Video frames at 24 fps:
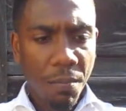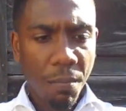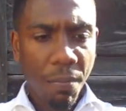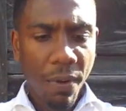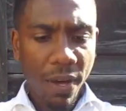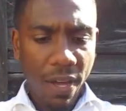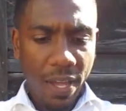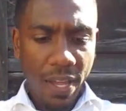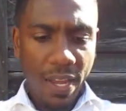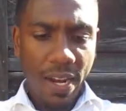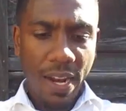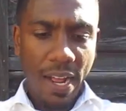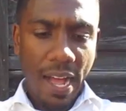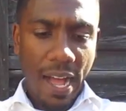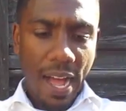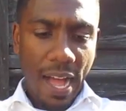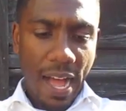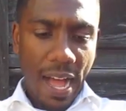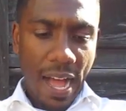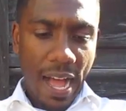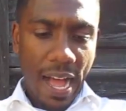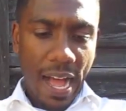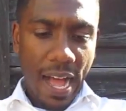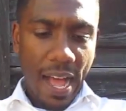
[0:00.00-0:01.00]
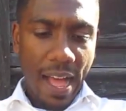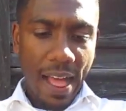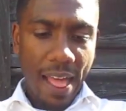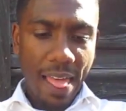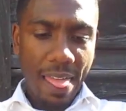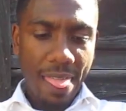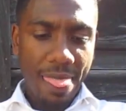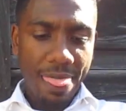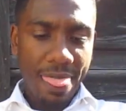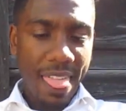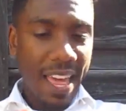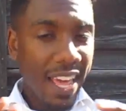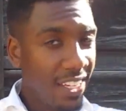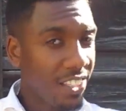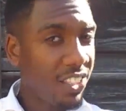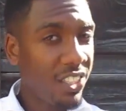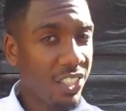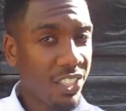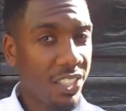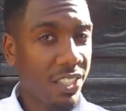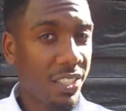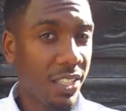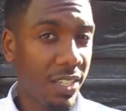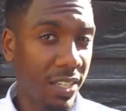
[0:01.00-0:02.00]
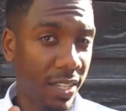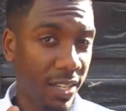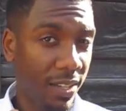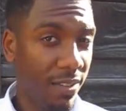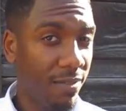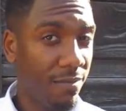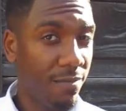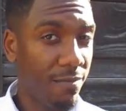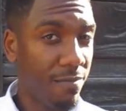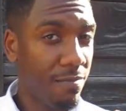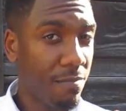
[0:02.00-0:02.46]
but that is just the